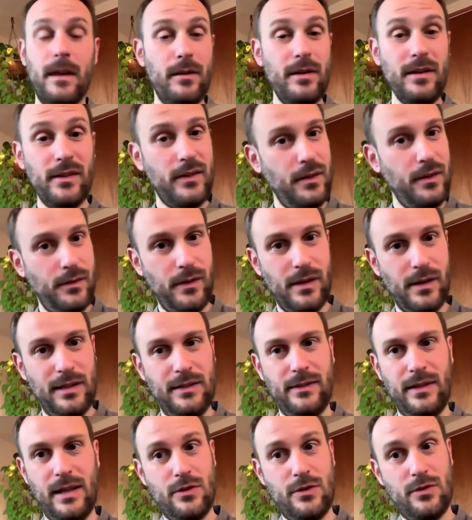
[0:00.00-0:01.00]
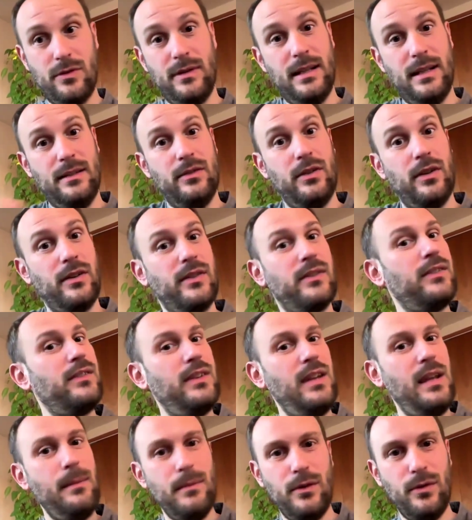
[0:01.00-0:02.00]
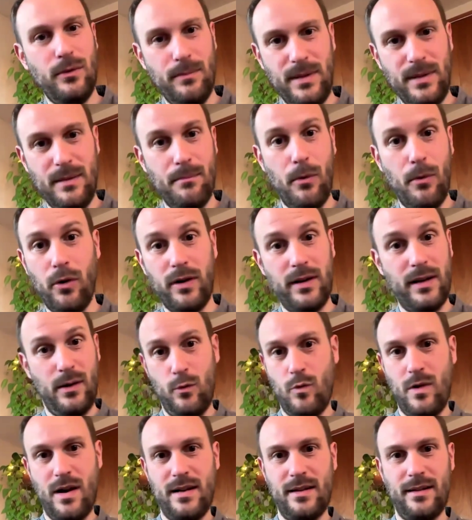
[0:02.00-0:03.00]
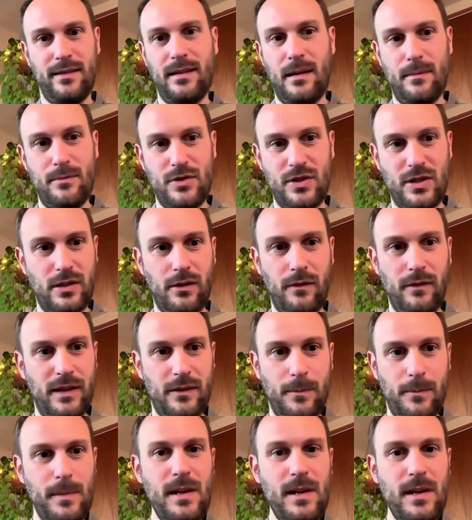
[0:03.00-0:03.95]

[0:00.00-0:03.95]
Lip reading: there is this realization that there seem to be more than one subject of